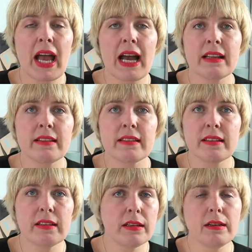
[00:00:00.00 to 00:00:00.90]
and
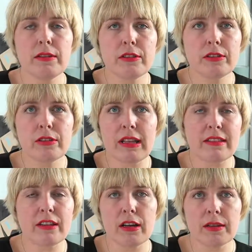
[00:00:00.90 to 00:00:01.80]

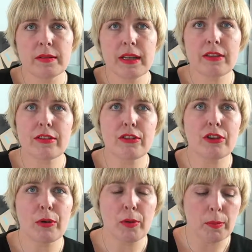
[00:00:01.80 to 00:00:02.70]
it's done. There's
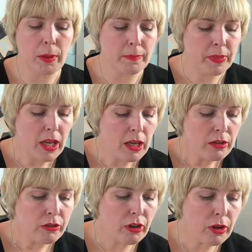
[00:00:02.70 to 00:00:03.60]
no problem.
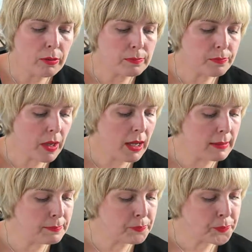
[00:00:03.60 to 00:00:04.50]
So
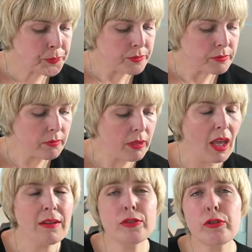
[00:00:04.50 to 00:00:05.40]

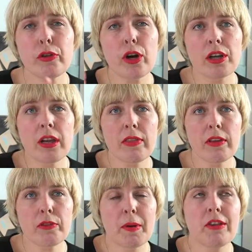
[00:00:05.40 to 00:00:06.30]
I've also got
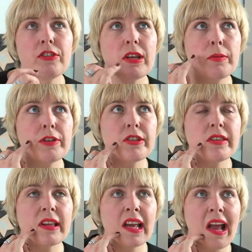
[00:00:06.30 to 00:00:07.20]
another spreadsheet which
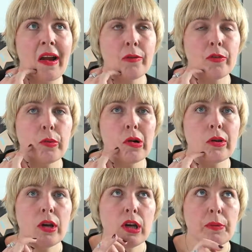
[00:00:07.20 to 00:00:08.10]
is an accounts
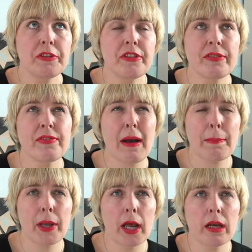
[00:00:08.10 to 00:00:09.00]
one, which is
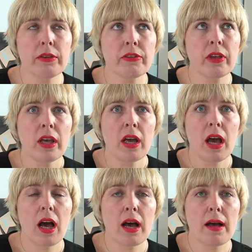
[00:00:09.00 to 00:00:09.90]
fabulous.
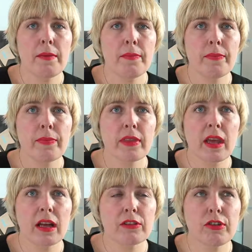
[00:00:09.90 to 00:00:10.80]

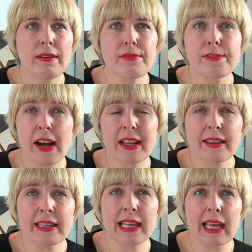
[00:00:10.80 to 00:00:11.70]
I'll try and
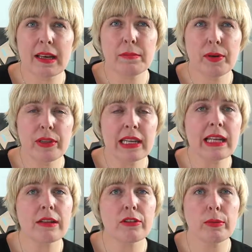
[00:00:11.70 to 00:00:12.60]
find the link and put the
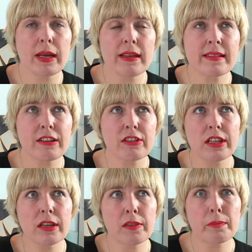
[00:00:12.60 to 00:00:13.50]
link to it. It's
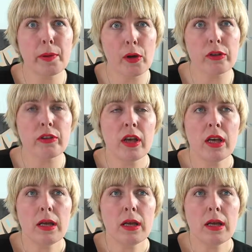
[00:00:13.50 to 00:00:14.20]
actually another blogger's